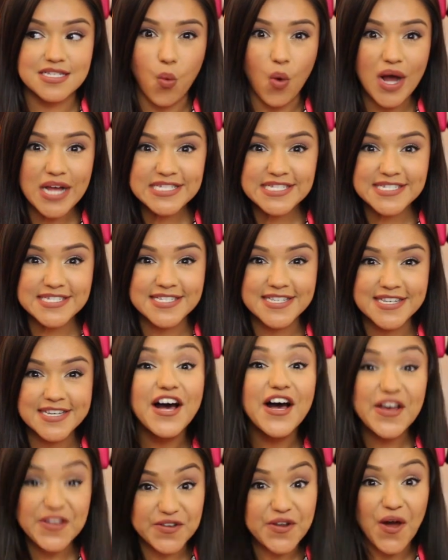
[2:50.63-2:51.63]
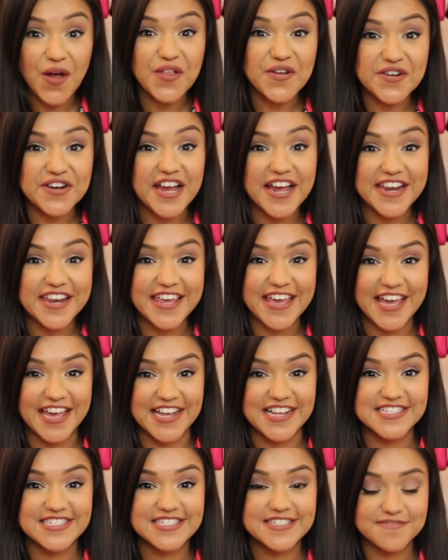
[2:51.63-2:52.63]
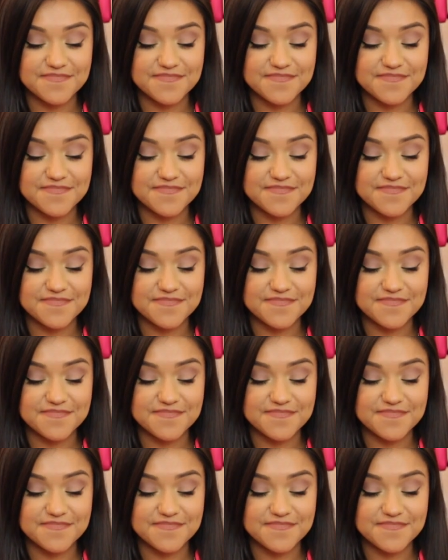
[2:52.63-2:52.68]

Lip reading: What? $1.98.